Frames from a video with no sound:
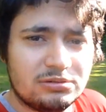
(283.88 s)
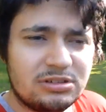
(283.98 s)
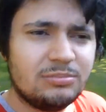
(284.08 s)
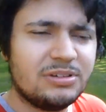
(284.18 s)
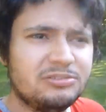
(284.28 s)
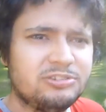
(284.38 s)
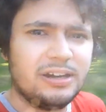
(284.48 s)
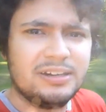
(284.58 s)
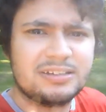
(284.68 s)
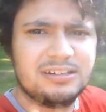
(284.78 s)
don't be
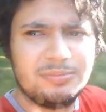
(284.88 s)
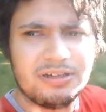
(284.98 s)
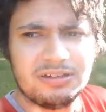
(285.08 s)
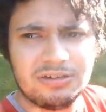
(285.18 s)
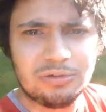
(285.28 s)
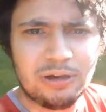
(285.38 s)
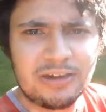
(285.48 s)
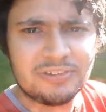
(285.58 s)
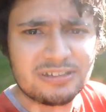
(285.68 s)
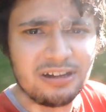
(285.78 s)
afraid it's going to be all
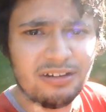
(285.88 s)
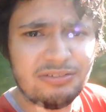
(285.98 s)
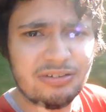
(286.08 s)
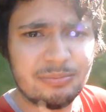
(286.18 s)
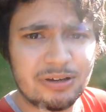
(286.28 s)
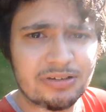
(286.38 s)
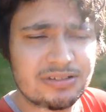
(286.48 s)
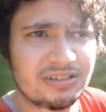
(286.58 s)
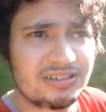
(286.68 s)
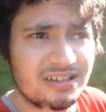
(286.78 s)
heavy stuff, because
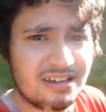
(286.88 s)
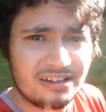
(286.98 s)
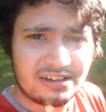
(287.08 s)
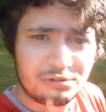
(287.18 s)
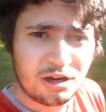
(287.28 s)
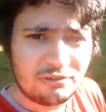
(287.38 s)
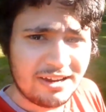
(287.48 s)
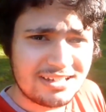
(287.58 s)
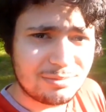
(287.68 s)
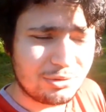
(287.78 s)
it's quite
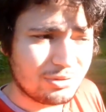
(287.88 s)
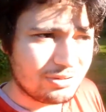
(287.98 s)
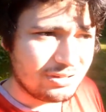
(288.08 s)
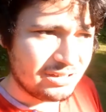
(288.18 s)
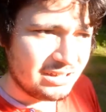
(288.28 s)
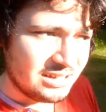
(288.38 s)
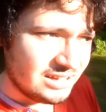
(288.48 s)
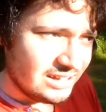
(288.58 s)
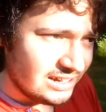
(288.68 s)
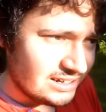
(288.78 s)
relatable.
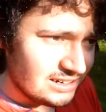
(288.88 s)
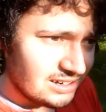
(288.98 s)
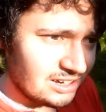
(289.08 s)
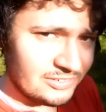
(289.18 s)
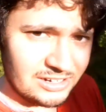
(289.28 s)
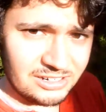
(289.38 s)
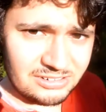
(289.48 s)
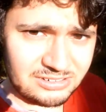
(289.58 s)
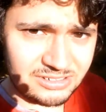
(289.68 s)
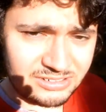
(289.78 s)
And I found it
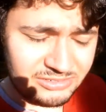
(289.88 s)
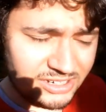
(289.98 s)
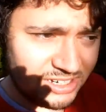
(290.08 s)
really